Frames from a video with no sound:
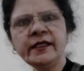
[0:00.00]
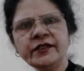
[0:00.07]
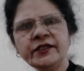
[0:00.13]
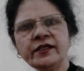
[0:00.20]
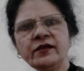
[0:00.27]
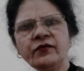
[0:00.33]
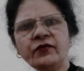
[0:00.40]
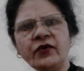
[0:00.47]

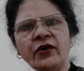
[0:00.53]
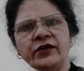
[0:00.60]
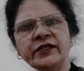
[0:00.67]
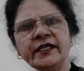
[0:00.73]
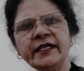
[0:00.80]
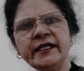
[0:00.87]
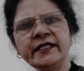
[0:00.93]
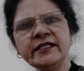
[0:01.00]
Little
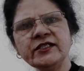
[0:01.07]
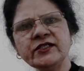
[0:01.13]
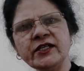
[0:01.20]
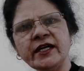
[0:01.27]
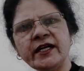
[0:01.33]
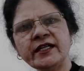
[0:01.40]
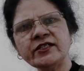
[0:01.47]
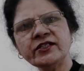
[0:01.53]
watery
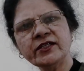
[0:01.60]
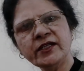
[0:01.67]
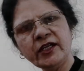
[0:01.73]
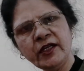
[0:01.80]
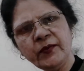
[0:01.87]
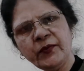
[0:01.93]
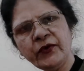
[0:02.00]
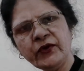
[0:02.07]
discharge
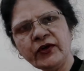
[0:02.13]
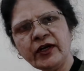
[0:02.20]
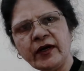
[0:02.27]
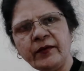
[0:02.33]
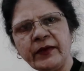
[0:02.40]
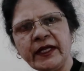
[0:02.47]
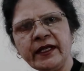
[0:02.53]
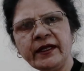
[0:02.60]
keep on
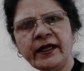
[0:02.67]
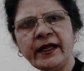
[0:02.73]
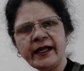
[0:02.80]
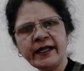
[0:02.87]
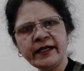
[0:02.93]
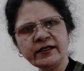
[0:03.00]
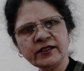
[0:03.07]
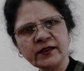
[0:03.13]
coming
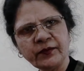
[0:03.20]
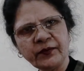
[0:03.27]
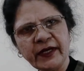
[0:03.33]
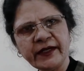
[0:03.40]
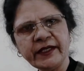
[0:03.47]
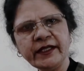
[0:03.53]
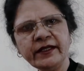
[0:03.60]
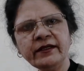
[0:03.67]
and
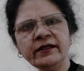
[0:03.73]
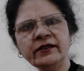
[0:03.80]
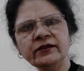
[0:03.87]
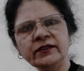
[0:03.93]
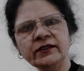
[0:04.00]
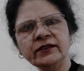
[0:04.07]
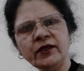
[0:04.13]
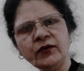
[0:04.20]
spreading
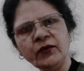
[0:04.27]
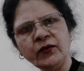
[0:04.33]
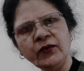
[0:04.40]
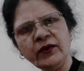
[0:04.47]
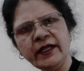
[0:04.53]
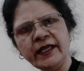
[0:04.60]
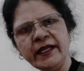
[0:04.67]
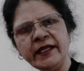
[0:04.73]
the
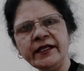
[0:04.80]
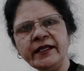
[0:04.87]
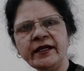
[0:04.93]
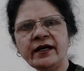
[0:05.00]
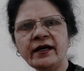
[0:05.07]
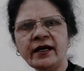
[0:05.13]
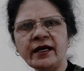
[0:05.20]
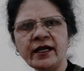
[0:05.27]
whole
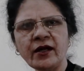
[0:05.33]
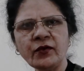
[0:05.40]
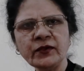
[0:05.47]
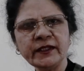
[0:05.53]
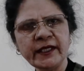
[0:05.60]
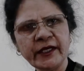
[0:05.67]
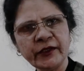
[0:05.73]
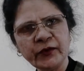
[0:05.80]
area
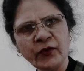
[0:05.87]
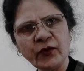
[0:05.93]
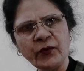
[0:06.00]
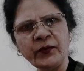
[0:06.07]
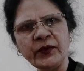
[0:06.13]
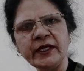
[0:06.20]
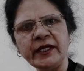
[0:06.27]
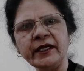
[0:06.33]
around that
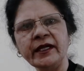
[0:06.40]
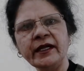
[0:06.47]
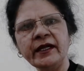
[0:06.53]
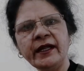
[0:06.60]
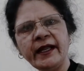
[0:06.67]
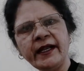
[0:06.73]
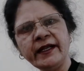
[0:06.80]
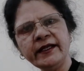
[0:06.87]
opening,
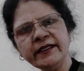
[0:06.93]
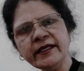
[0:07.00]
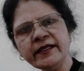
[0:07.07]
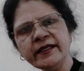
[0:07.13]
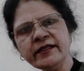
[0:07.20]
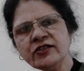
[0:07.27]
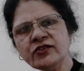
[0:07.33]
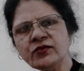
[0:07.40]
and
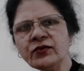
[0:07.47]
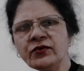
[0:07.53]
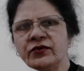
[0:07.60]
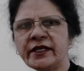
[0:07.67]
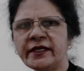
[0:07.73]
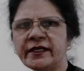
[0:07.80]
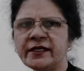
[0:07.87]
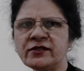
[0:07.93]
there is no
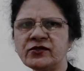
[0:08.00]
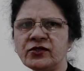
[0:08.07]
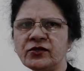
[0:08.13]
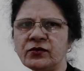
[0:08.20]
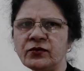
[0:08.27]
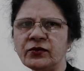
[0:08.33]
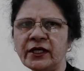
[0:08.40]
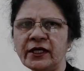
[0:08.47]

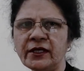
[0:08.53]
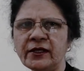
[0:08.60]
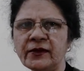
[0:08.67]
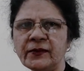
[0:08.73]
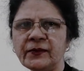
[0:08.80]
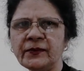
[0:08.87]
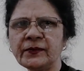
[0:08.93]
tendency to heal.